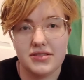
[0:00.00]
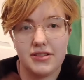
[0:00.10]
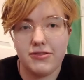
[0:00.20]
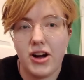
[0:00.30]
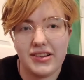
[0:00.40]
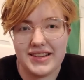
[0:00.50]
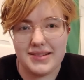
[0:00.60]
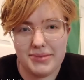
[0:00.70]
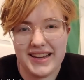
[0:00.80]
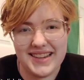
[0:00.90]
fall into
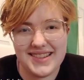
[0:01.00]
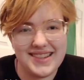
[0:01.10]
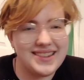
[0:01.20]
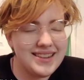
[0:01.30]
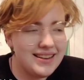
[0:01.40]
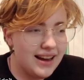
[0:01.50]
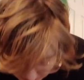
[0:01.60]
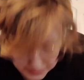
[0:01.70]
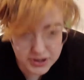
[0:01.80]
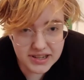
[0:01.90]
place.
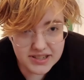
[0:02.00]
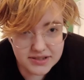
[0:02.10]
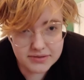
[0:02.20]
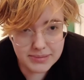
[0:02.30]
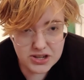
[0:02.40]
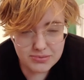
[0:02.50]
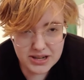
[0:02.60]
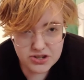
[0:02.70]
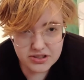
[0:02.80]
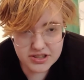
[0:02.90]
I'm going to measure my
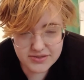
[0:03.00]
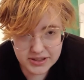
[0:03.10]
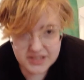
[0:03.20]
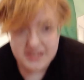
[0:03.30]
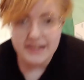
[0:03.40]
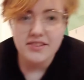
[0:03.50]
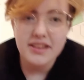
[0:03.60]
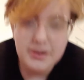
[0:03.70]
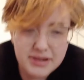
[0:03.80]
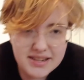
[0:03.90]
shoulders first. I know
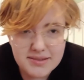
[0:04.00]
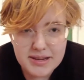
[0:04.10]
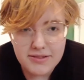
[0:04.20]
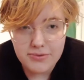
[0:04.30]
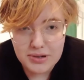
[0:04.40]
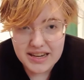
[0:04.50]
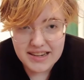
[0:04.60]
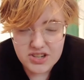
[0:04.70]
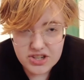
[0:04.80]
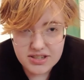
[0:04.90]
that I want it to be 40
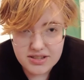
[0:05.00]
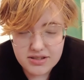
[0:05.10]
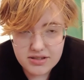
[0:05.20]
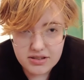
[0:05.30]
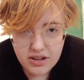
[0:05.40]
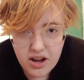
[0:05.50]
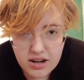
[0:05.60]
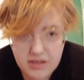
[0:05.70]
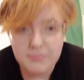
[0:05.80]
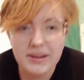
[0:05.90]
inches
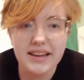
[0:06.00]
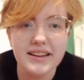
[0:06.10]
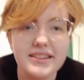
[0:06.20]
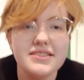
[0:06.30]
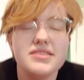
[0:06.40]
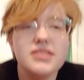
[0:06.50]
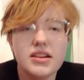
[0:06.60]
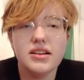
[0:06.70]
long because